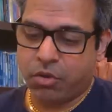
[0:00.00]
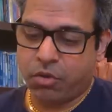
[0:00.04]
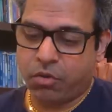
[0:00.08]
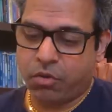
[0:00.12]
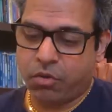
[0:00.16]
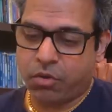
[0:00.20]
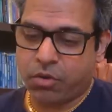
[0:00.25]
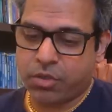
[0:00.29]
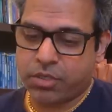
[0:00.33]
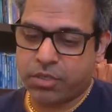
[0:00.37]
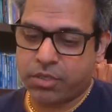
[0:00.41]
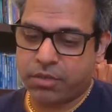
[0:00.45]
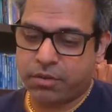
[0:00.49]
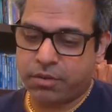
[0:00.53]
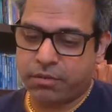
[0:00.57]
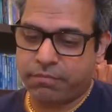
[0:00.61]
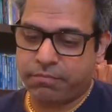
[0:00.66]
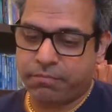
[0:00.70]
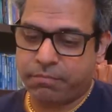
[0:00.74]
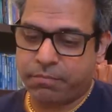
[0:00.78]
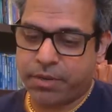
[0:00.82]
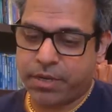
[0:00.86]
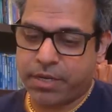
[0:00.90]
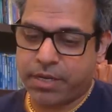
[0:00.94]
course
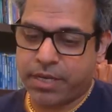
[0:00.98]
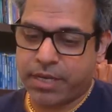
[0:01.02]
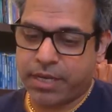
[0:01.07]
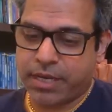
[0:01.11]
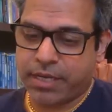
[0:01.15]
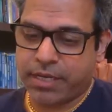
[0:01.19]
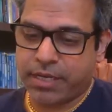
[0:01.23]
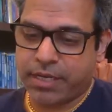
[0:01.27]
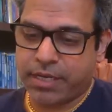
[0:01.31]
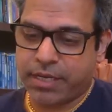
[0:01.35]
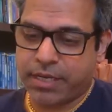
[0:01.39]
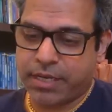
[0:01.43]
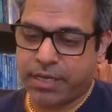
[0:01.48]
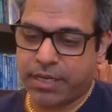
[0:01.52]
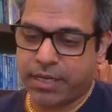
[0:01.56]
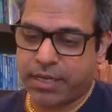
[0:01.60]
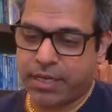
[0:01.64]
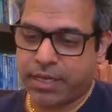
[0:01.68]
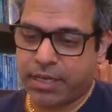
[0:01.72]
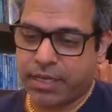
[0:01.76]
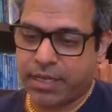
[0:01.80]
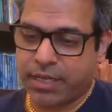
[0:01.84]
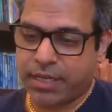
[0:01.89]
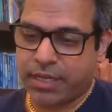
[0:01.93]
of
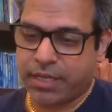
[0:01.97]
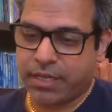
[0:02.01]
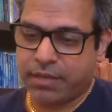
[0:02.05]
predicting